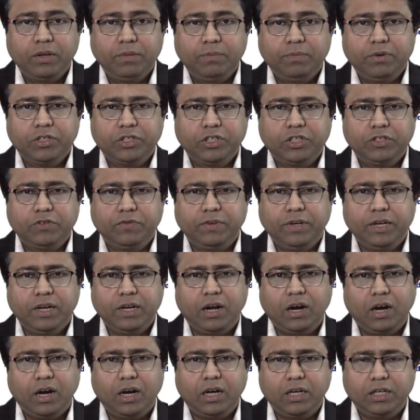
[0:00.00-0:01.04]
Because it is very
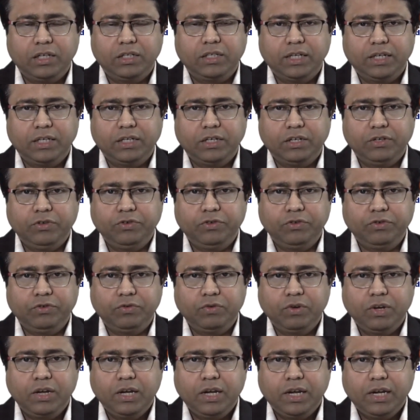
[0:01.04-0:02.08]
hard that
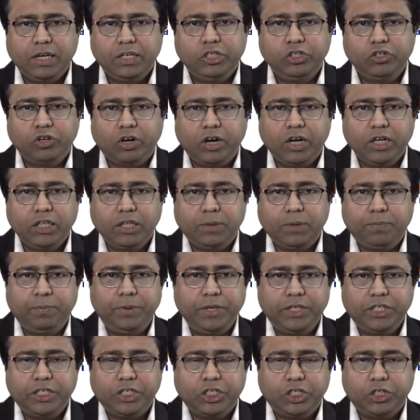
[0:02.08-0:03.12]
you join the
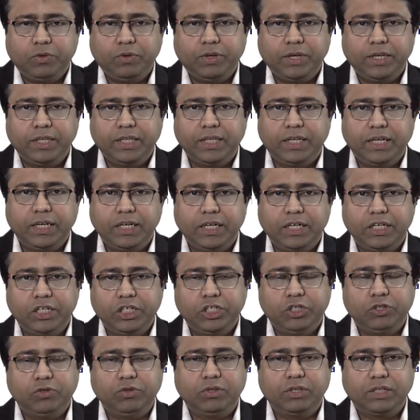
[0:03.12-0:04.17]
pieces together and
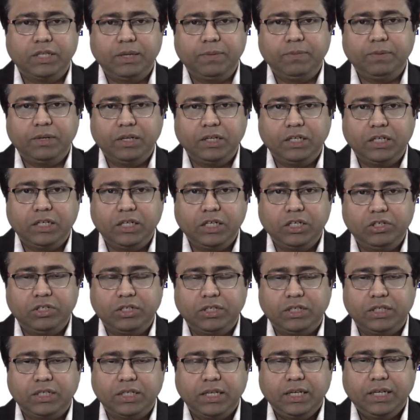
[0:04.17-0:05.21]
reach to the same
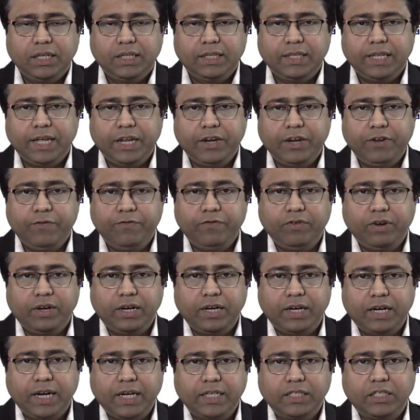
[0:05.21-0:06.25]
conclusions than if you
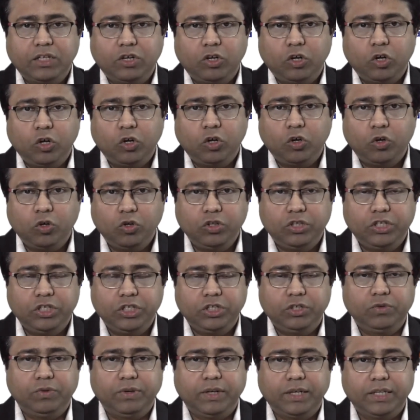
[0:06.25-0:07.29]
analyze the whole
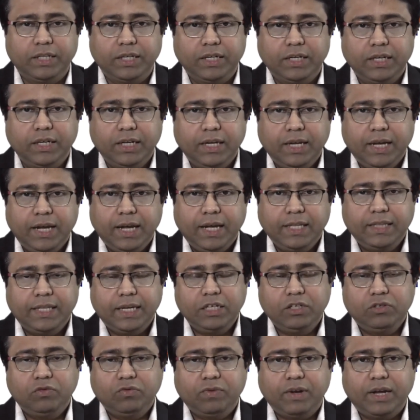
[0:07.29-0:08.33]
thing together. And
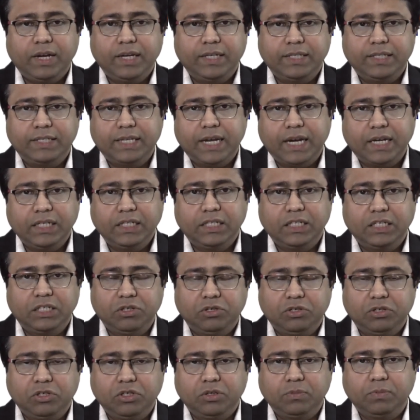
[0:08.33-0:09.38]
that is why exactly the
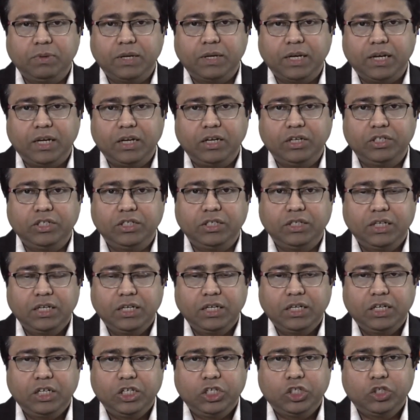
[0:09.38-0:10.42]
systems biology
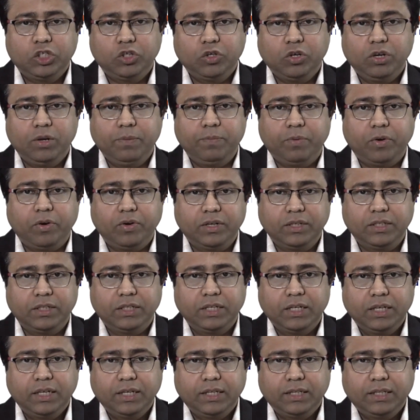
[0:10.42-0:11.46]
is so important,
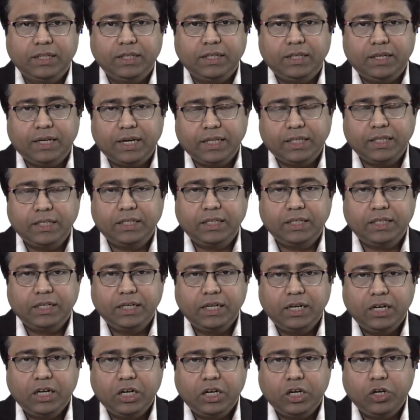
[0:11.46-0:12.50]
that rather
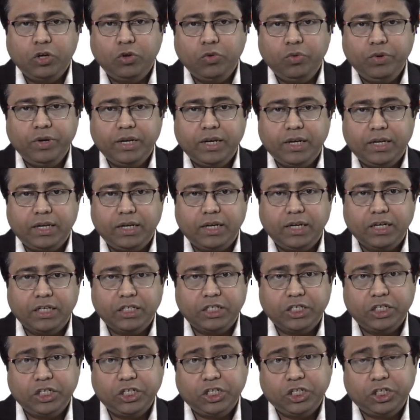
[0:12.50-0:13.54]
than doing a
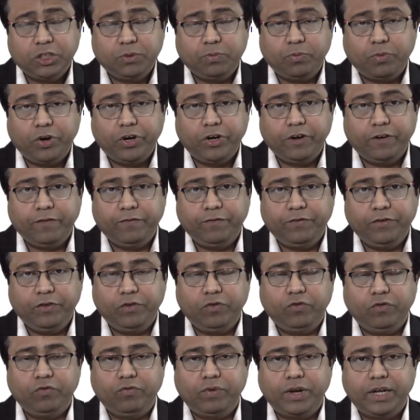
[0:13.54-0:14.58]
reductionist point of view
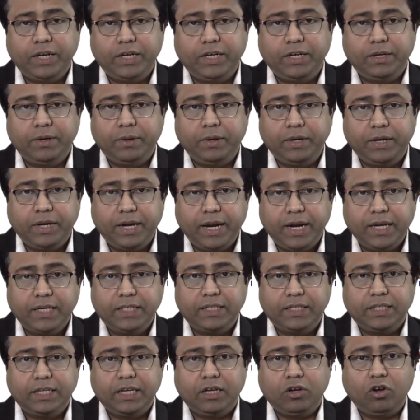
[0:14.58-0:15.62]
where it
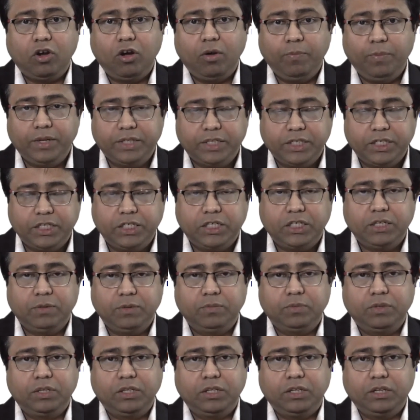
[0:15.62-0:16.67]
takes a complex
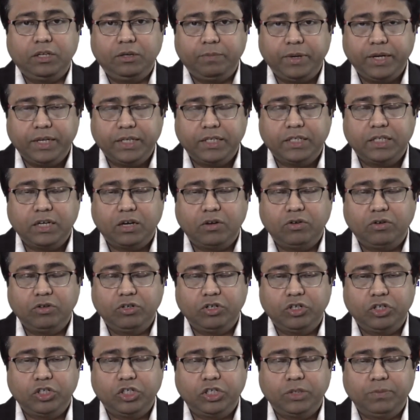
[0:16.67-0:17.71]
systems and then breaks down
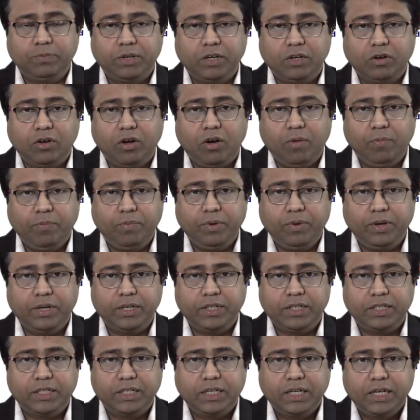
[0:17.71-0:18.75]
into simpler
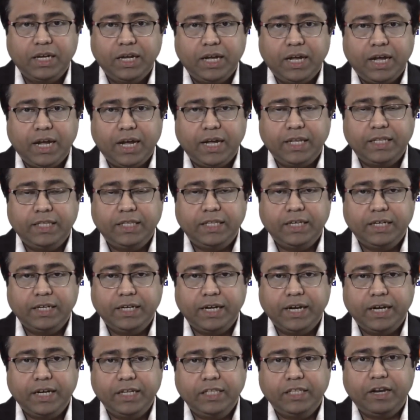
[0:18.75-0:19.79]
components and then
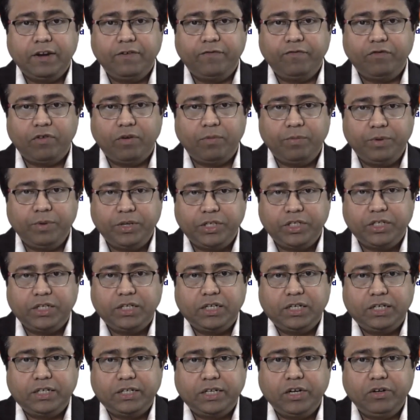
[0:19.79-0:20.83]
getting that information
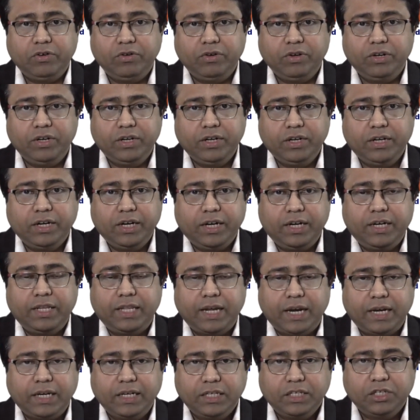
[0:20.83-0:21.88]
and trying to integrate
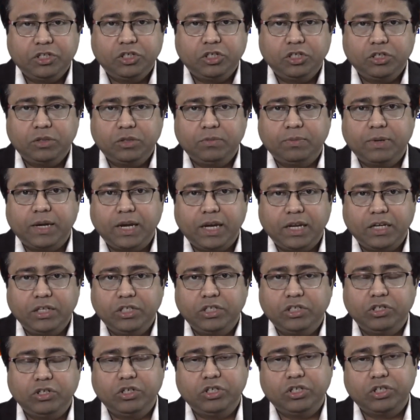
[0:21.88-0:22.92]
that, systems
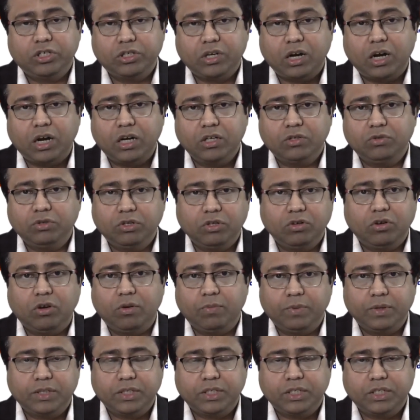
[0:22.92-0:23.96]
biology starts with a
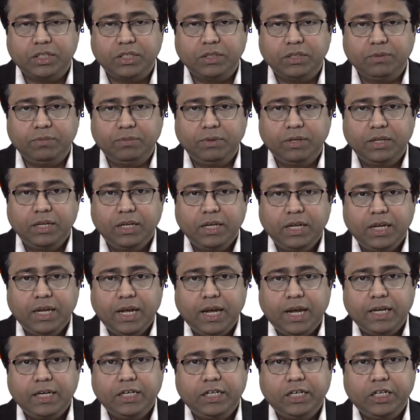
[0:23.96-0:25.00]
complex system
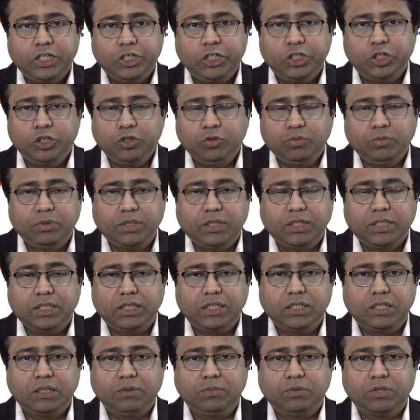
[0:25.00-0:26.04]
and it assumes that the
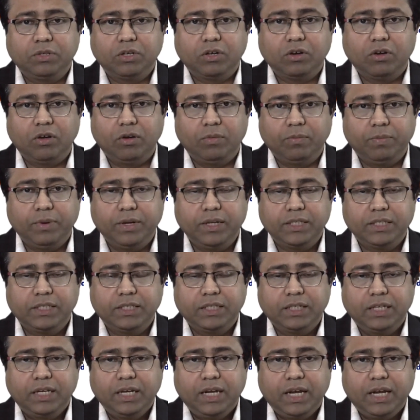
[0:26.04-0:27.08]
systems are complex,
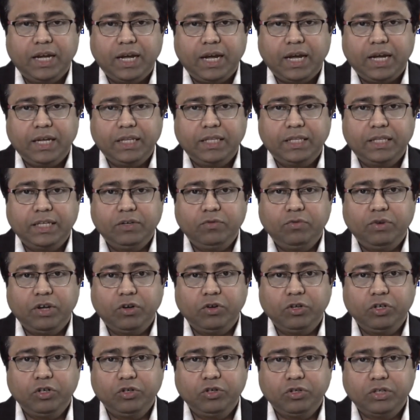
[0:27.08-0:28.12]
and then we are
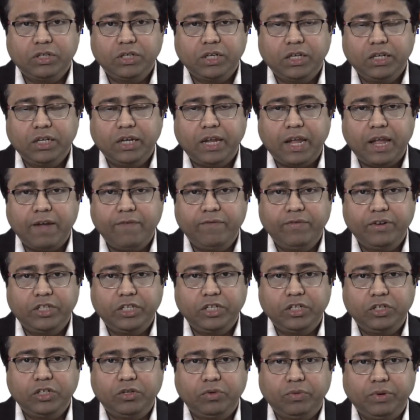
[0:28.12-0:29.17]
going to study
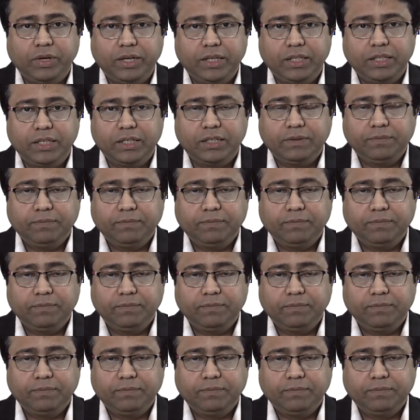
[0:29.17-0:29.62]
everything together.